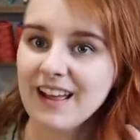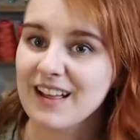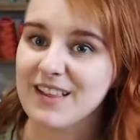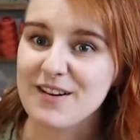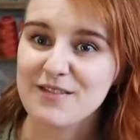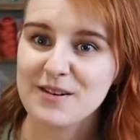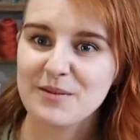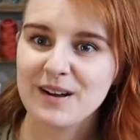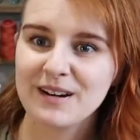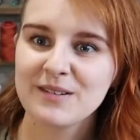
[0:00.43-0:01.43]
Hello
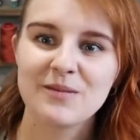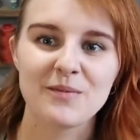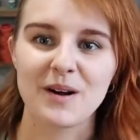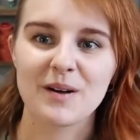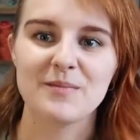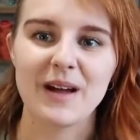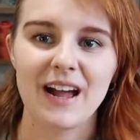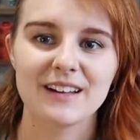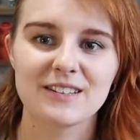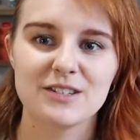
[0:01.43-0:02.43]
everyone, welcome
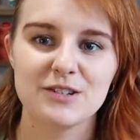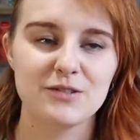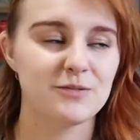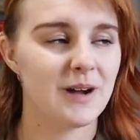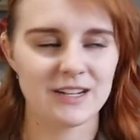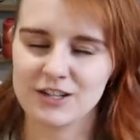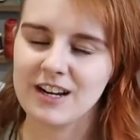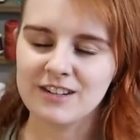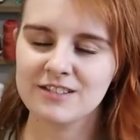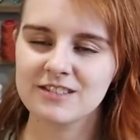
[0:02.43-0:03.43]
back to my
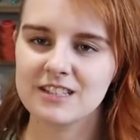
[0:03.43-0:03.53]
channel.